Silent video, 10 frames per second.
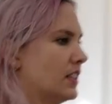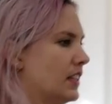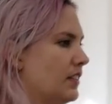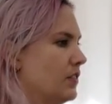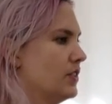going
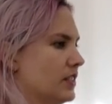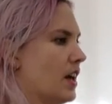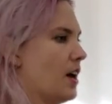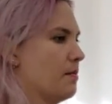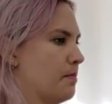to give you this
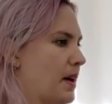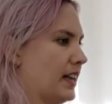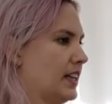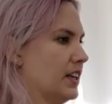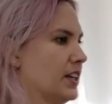hump
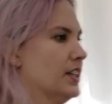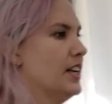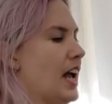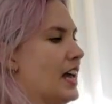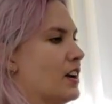back here.
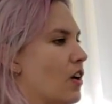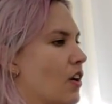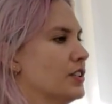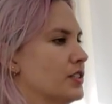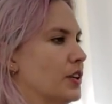And
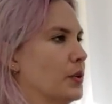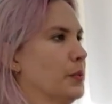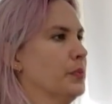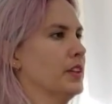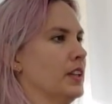also,
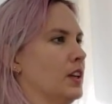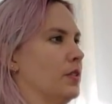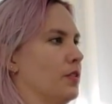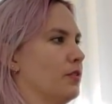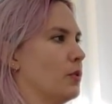
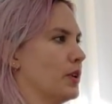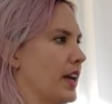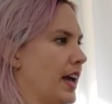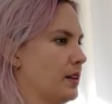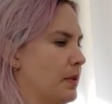the forward
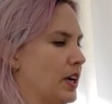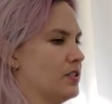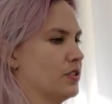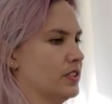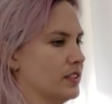head
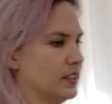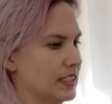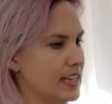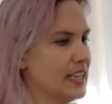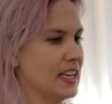posture is
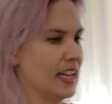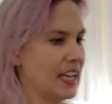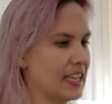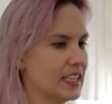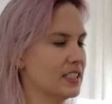leading
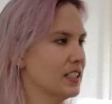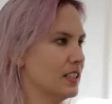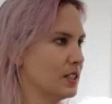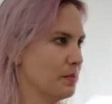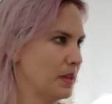into
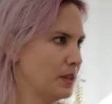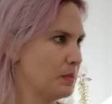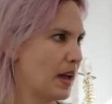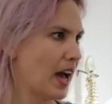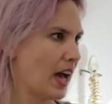this
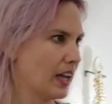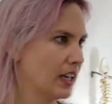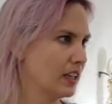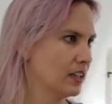mid-back.